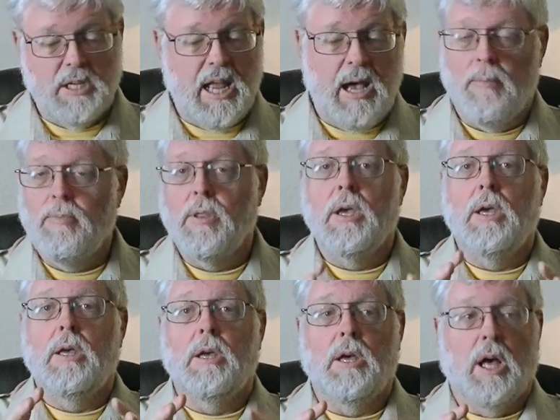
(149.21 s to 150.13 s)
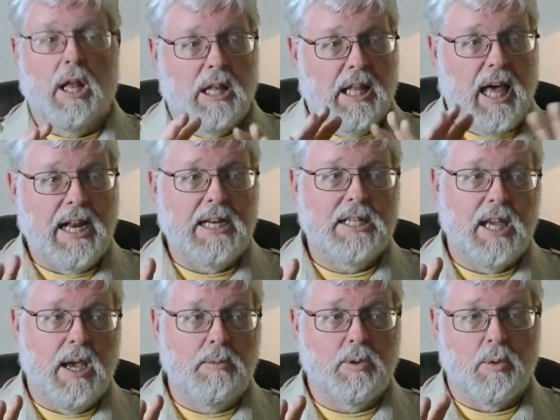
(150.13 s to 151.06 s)
Now, a lot of
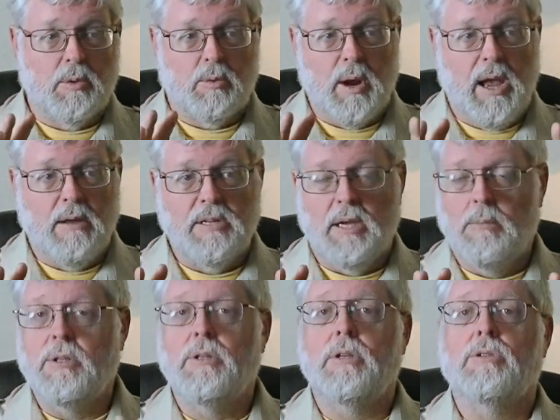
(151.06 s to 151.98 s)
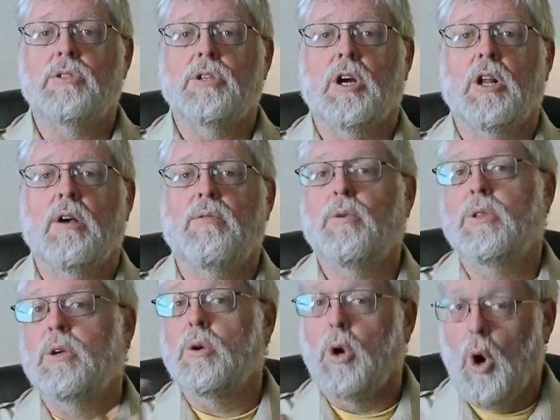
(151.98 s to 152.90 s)
times with Roundtable, they'll start off
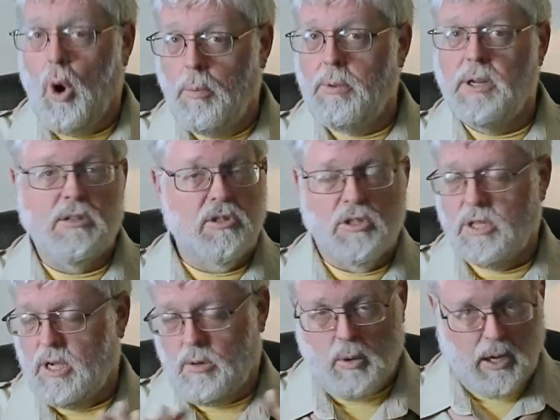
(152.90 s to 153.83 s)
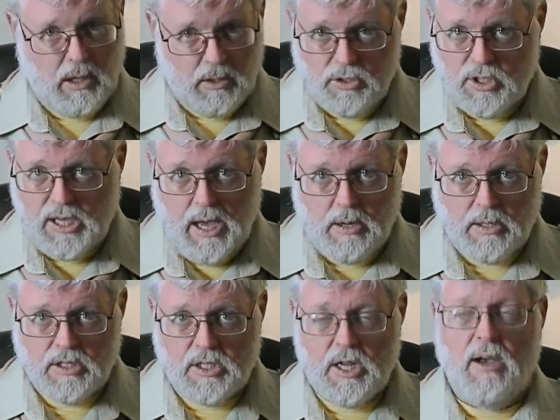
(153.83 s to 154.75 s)
with an opening, just like regular
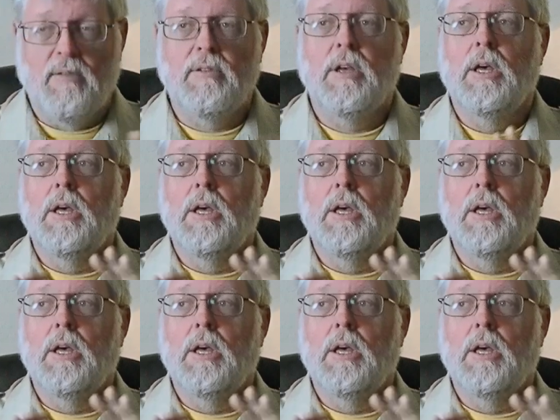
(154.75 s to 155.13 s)
scouting stuff.